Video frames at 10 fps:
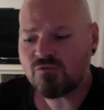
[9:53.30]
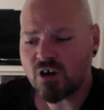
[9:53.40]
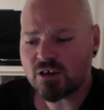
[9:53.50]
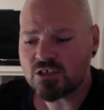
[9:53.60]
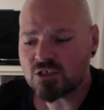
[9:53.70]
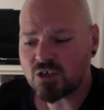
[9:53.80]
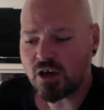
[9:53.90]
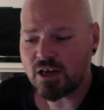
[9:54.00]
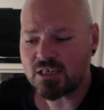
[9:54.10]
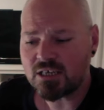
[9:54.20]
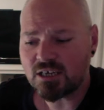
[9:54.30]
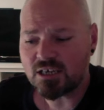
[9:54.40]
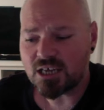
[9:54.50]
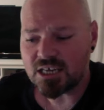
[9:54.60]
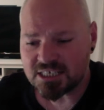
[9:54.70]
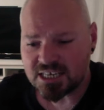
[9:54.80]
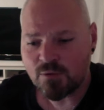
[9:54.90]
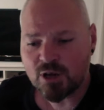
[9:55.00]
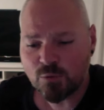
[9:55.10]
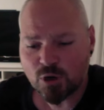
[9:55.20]
got to decide: is that
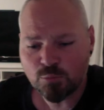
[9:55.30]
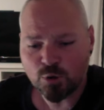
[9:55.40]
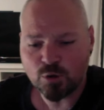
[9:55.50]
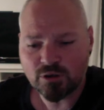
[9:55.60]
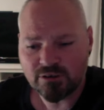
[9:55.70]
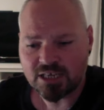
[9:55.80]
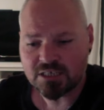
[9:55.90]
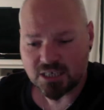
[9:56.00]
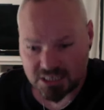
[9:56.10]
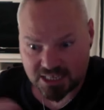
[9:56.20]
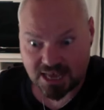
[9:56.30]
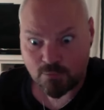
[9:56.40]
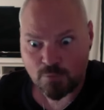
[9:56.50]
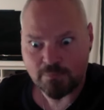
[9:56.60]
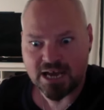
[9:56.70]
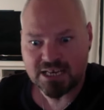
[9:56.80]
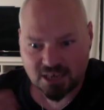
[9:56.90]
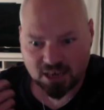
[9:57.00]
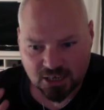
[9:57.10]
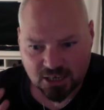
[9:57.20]
where you want to put all your eggs into that one
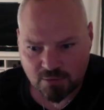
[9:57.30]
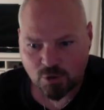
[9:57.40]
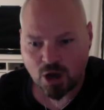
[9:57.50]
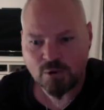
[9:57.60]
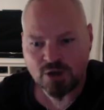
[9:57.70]
basket and keep going at